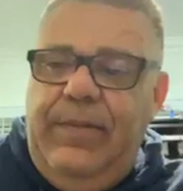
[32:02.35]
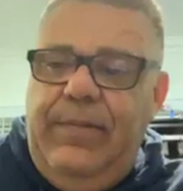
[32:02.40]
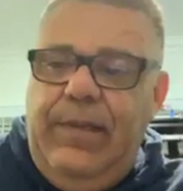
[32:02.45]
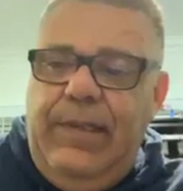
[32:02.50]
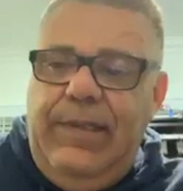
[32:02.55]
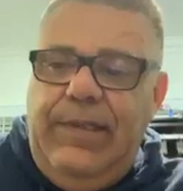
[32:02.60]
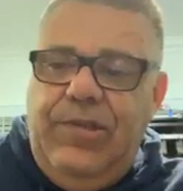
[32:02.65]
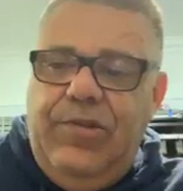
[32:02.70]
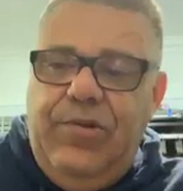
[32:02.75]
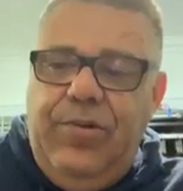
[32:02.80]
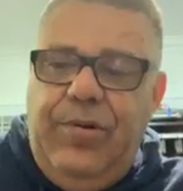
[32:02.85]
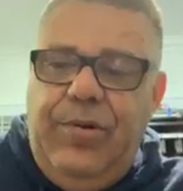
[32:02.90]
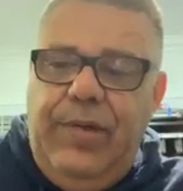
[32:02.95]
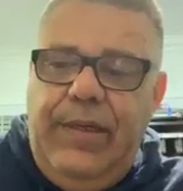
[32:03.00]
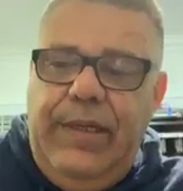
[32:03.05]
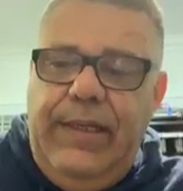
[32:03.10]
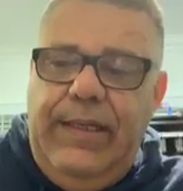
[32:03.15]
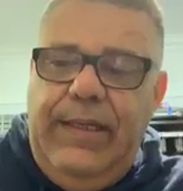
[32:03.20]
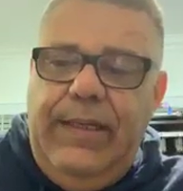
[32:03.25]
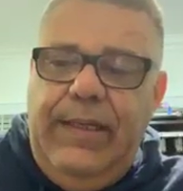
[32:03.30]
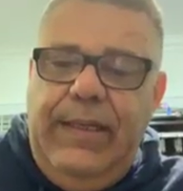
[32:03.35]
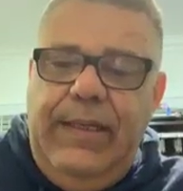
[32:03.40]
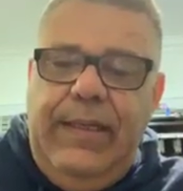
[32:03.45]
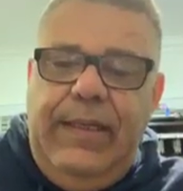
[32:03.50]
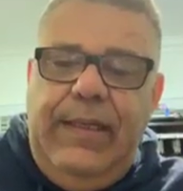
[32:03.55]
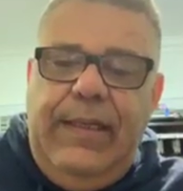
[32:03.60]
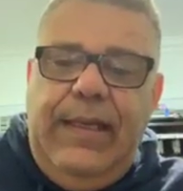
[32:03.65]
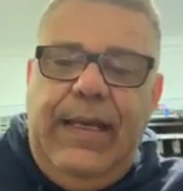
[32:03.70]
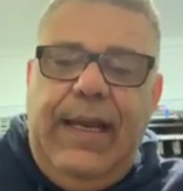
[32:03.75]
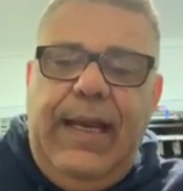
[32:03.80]
will enjoy
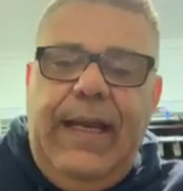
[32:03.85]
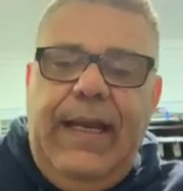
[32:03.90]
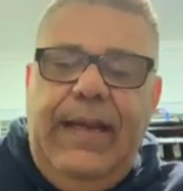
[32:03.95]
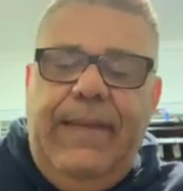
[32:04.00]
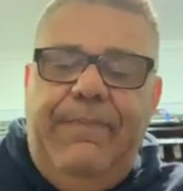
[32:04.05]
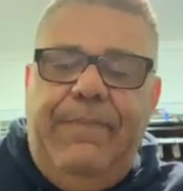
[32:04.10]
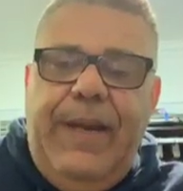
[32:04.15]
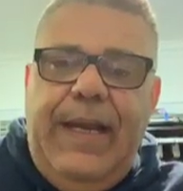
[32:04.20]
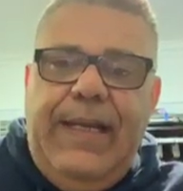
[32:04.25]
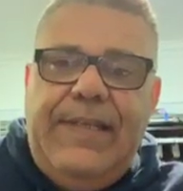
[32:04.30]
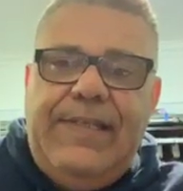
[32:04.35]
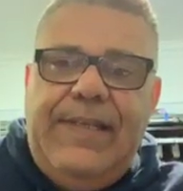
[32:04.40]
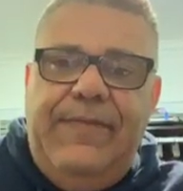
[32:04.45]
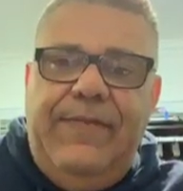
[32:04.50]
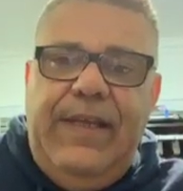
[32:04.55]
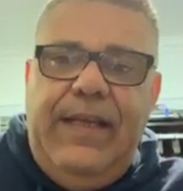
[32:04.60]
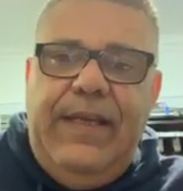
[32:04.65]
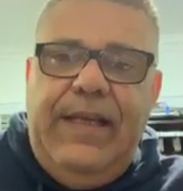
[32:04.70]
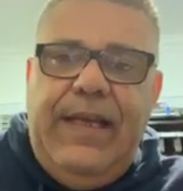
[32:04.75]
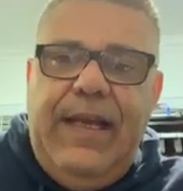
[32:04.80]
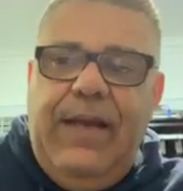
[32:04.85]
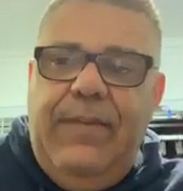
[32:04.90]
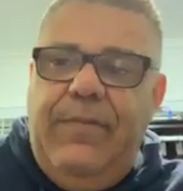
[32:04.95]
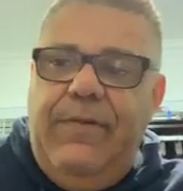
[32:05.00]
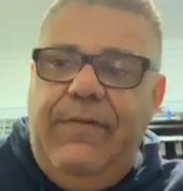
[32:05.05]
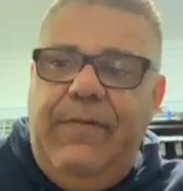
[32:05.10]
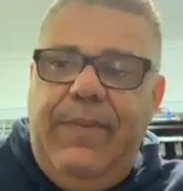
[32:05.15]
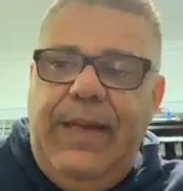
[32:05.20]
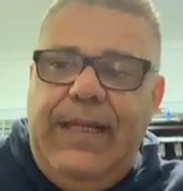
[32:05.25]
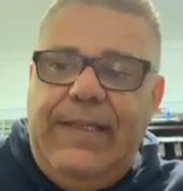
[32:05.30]
a passive income
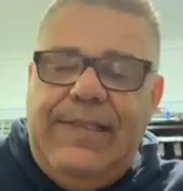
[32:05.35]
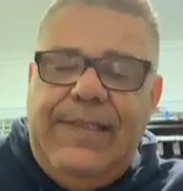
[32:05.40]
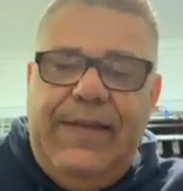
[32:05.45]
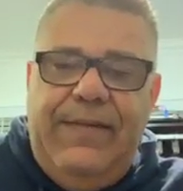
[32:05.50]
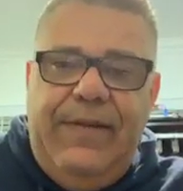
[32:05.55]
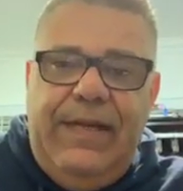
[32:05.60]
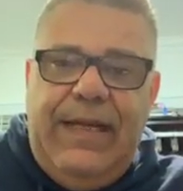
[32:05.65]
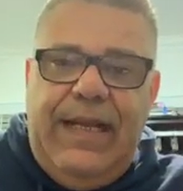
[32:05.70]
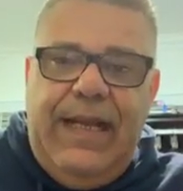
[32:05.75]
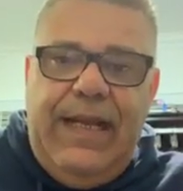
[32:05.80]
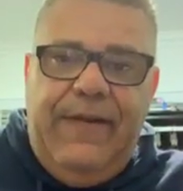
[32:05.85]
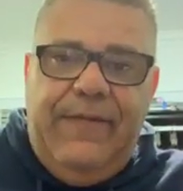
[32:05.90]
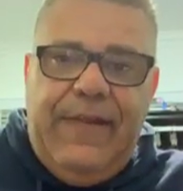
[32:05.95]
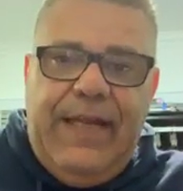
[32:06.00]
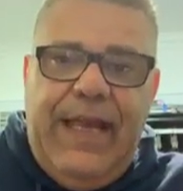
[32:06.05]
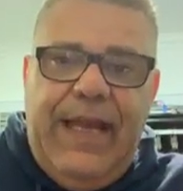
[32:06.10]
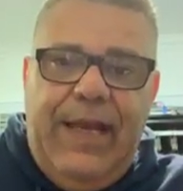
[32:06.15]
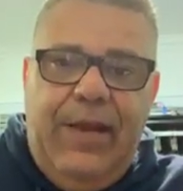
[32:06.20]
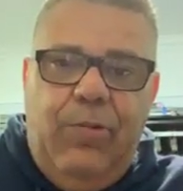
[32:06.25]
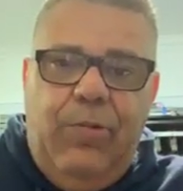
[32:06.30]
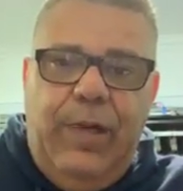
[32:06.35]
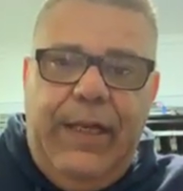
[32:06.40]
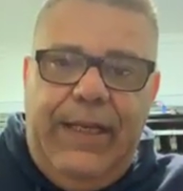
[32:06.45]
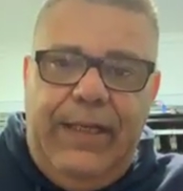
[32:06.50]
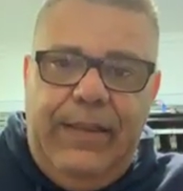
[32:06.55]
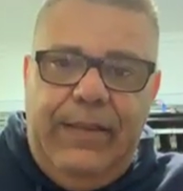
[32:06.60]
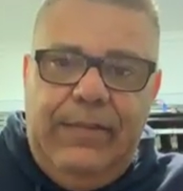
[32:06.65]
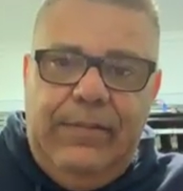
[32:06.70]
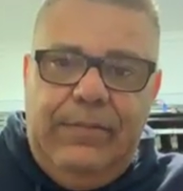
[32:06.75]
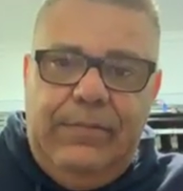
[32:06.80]
of about $7.5K a
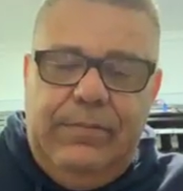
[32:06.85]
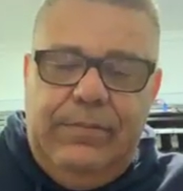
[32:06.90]
week.